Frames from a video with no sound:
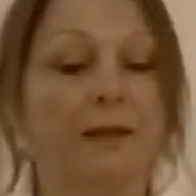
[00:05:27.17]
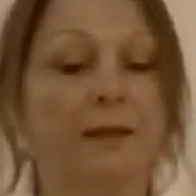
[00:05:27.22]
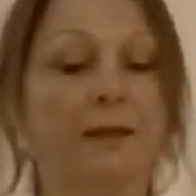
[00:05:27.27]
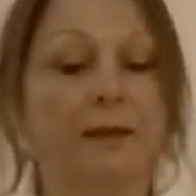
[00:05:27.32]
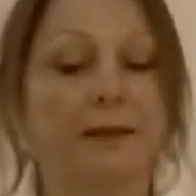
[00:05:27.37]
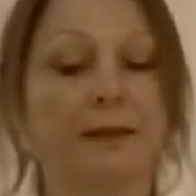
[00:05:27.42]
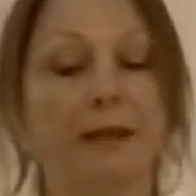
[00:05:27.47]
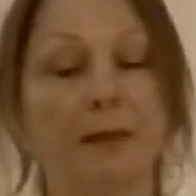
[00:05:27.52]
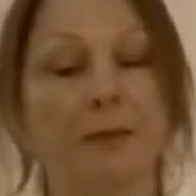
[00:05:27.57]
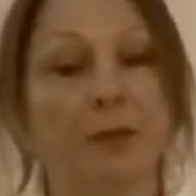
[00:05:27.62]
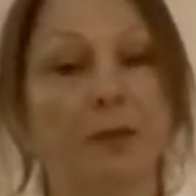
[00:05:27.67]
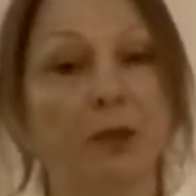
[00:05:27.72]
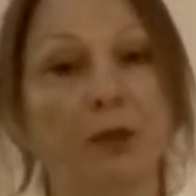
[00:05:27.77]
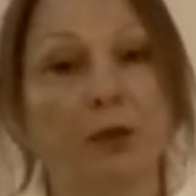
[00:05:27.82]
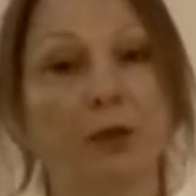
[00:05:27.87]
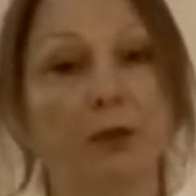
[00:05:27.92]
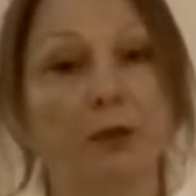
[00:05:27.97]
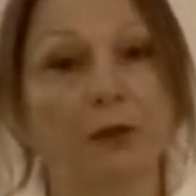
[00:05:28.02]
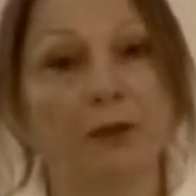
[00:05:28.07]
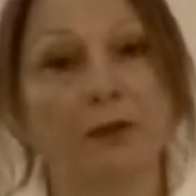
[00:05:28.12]
can be
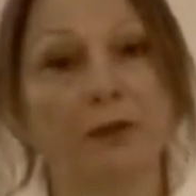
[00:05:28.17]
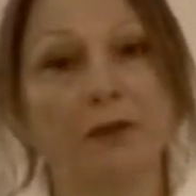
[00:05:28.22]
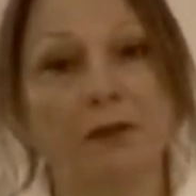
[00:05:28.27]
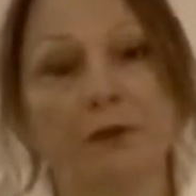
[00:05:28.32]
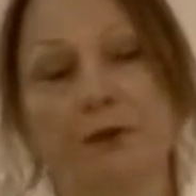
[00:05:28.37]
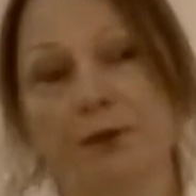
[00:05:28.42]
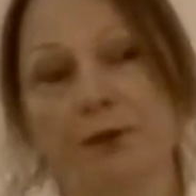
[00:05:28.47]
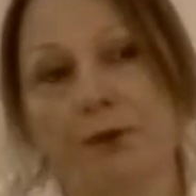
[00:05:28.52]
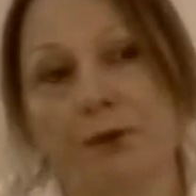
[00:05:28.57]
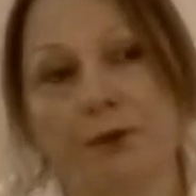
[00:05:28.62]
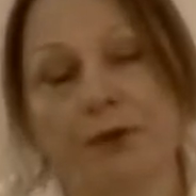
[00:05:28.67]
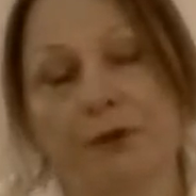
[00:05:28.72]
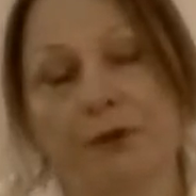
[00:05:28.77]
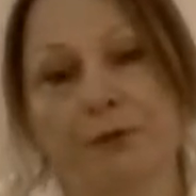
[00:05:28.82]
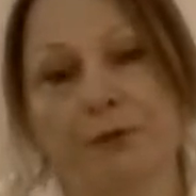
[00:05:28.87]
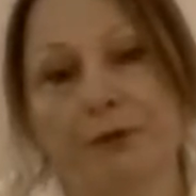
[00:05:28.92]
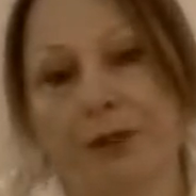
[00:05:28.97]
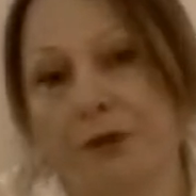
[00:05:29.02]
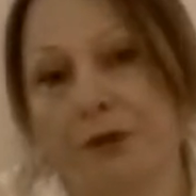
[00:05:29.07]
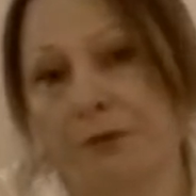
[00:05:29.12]
cues for the
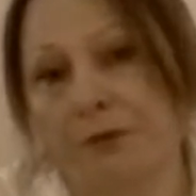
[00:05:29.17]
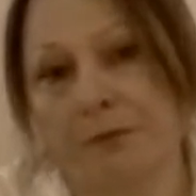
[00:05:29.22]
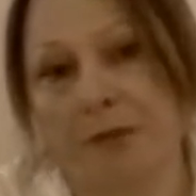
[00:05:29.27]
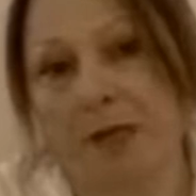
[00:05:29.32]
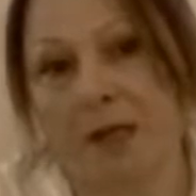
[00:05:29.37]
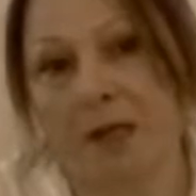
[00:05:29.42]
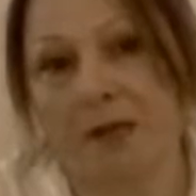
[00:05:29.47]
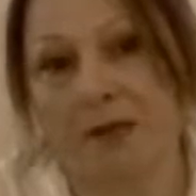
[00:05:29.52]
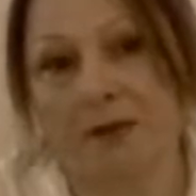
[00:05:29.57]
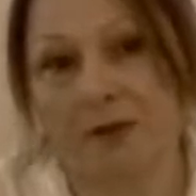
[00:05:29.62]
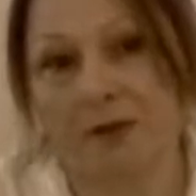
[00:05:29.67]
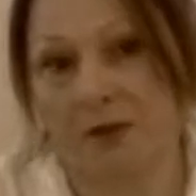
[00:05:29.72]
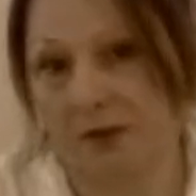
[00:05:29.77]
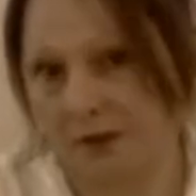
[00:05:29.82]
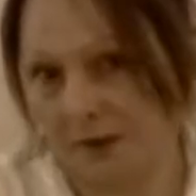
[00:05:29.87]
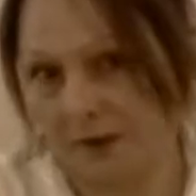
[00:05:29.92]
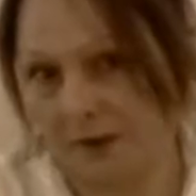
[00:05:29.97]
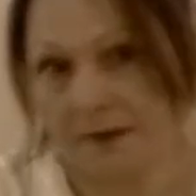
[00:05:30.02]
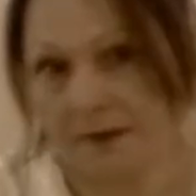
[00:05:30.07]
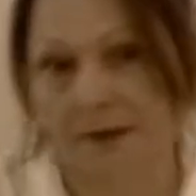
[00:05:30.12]
rational mind
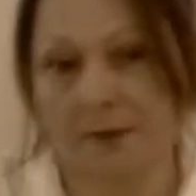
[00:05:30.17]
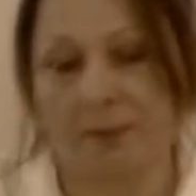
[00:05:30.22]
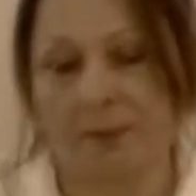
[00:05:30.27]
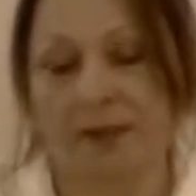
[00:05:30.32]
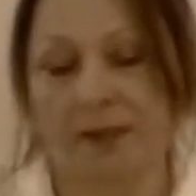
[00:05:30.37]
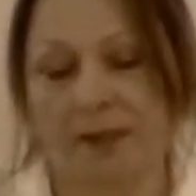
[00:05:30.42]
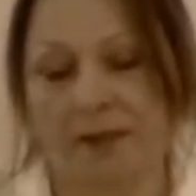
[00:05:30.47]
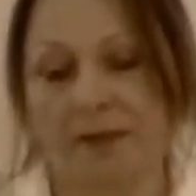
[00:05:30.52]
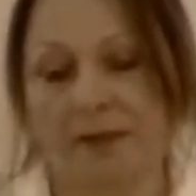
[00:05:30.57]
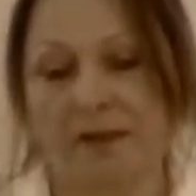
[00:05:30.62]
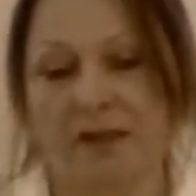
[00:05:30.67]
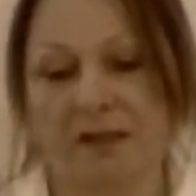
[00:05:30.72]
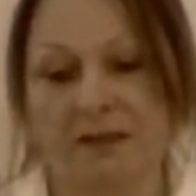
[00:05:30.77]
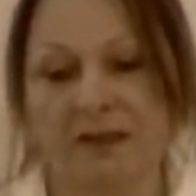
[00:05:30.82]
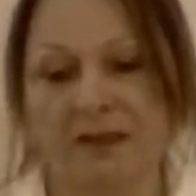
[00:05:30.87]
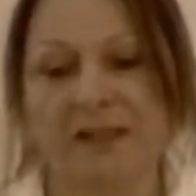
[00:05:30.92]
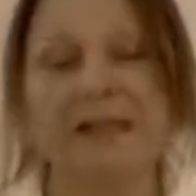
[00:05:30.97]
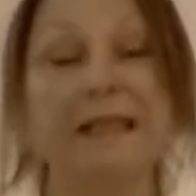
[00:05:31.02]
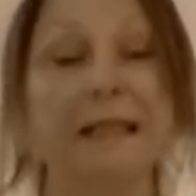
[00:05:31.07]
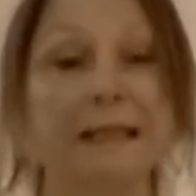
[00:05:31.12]
just to slip in. So
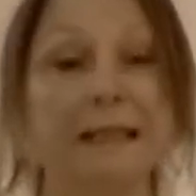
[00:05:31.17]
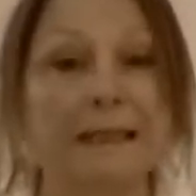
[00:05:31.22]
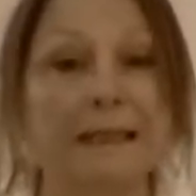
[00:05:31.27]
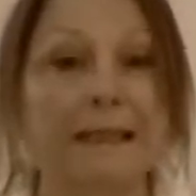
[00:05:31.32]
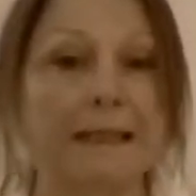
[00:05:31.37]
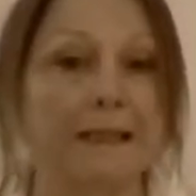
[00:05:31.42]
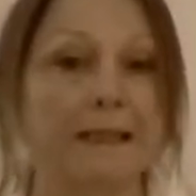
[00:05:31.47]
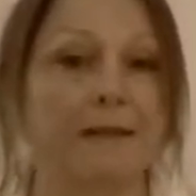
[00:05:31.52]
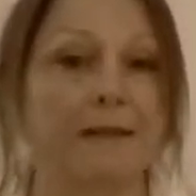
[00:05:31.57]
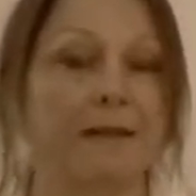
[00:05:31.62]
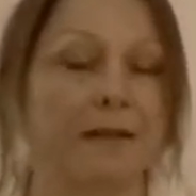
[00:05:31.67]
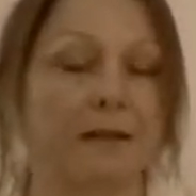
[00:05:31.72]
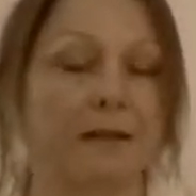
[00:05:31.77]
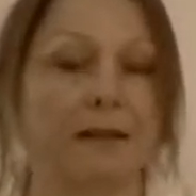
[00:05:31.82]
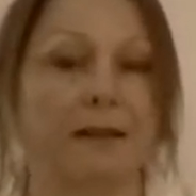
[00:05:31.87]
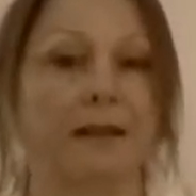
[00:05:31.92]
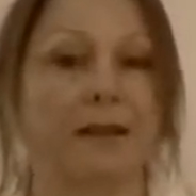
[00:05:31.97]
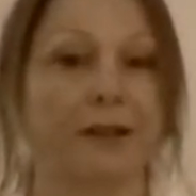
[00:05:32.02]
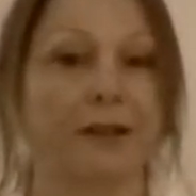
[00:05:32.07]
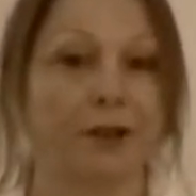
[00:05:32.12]
it's an easier
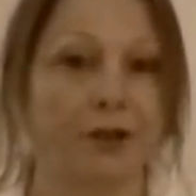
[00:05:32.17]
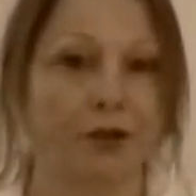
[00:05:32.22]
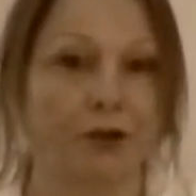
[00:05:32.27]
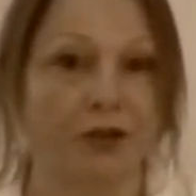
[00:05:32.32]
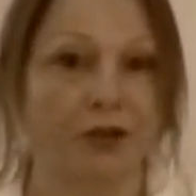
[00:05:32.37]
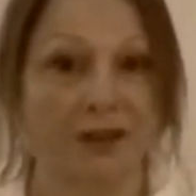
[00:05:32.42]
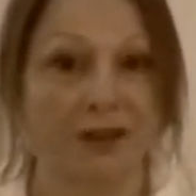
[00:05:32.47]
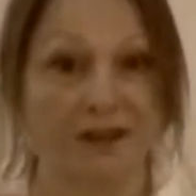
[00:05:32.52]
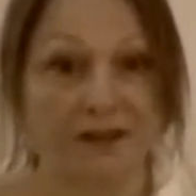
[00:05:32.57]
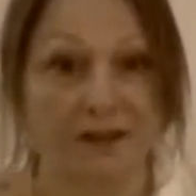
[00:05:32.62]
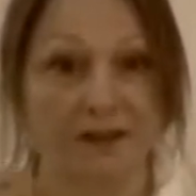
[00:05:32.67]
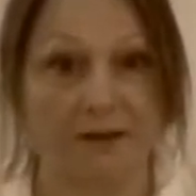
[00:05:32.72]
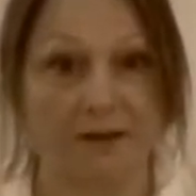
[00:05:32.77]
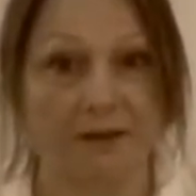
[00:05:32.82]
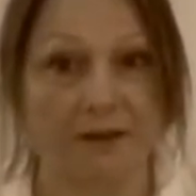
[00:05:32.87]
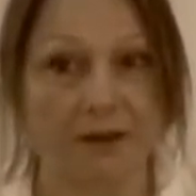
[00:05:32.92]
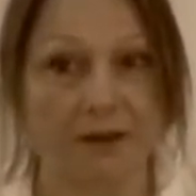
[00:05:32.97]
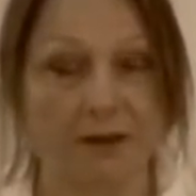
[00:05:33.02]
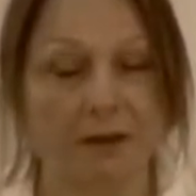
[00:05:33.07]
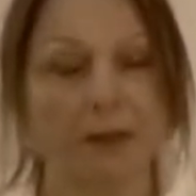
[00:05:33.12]
connection to
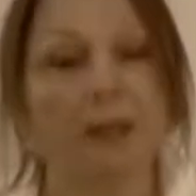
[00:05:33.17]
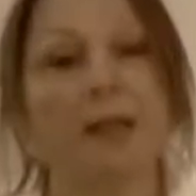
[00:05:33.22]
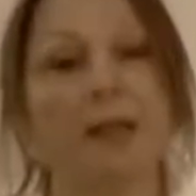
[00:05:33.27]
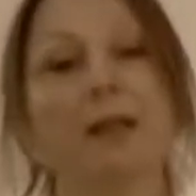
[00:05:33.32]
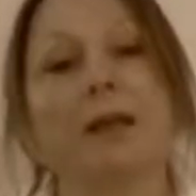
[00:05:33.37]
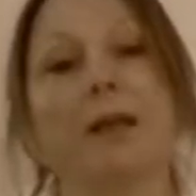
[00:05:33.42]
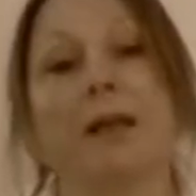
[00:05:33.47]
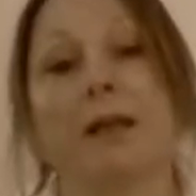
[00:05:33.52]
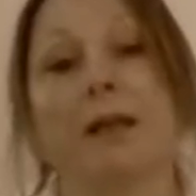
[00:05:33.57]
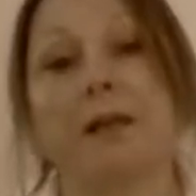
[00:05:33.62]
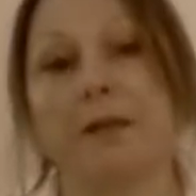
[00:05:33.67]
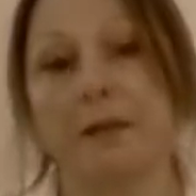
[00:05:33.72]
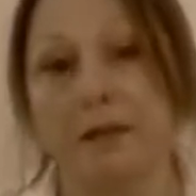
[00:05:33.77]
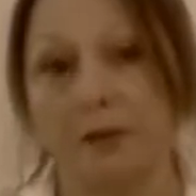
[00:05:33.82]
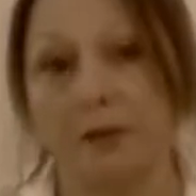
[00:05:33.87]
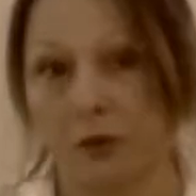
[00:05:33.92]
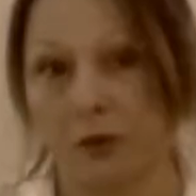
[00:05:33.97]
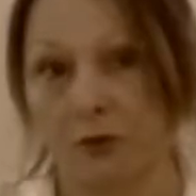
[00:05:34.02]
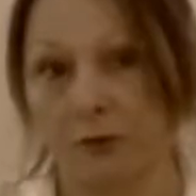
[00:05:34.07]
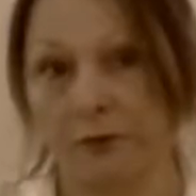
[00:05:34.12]
sever,
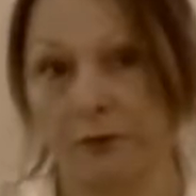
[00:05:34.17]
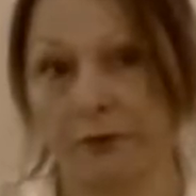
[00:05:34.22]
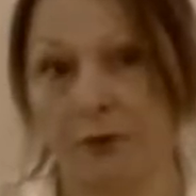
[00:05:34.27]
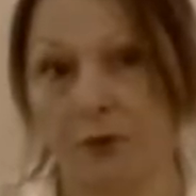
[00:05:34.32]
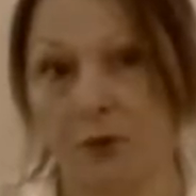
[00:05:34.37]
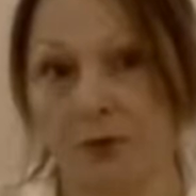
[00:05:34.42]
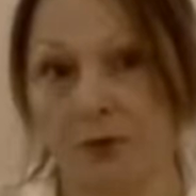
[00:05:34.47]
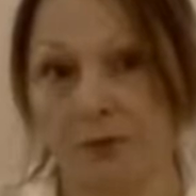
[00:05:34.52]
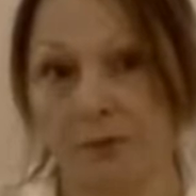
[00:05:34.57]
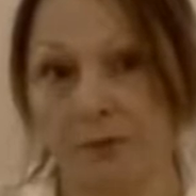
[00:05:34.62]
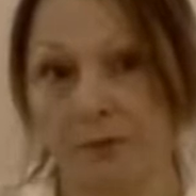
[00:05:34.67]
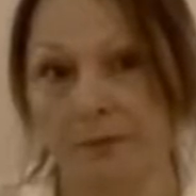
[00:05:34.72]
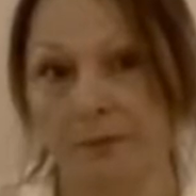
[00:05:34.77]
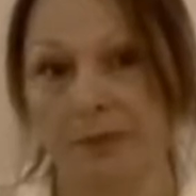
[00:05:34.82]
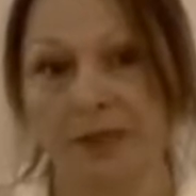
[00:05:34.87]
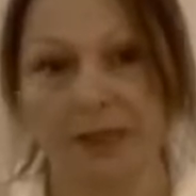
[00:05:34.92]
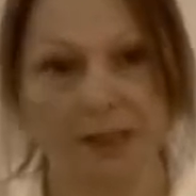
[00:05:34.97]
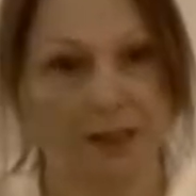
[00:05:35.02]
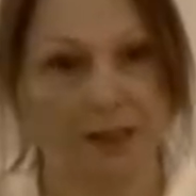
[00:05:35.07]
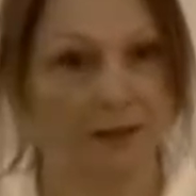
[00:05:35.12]
easier to form,
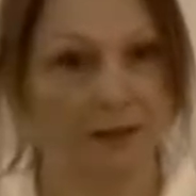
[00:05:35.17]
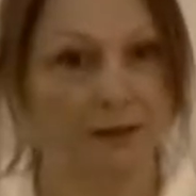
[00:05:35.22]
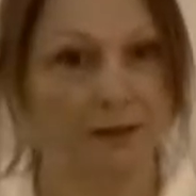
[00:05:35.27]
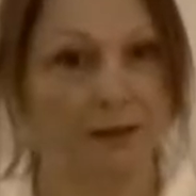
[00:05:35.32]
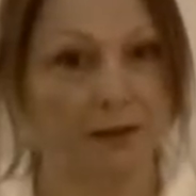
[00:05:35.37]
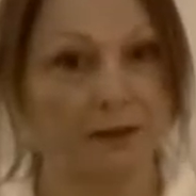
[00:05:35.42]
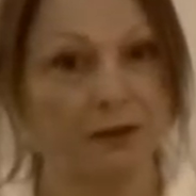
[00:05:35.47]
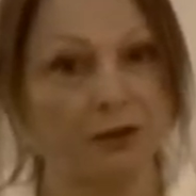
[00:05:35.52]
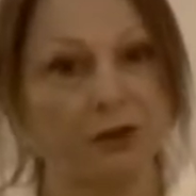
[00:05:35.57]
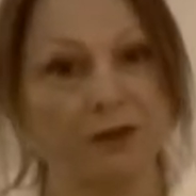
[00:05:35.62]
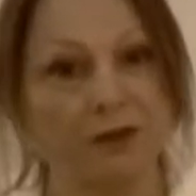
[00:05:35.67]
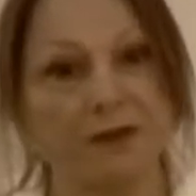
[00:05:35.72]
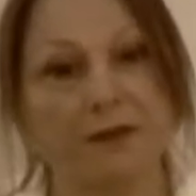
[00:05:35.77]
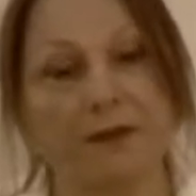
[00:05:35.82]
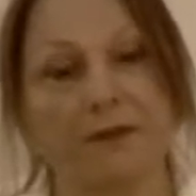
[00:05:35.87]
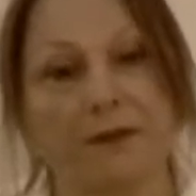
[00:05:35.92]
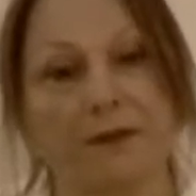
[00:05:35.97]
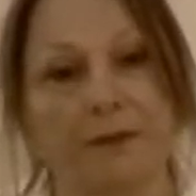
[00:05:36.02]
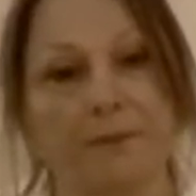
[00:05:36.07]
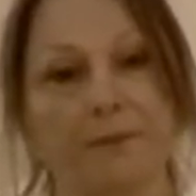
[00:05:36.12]
but easier to
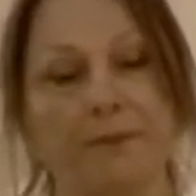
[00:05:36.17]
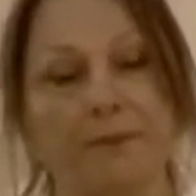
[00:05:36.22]
sever.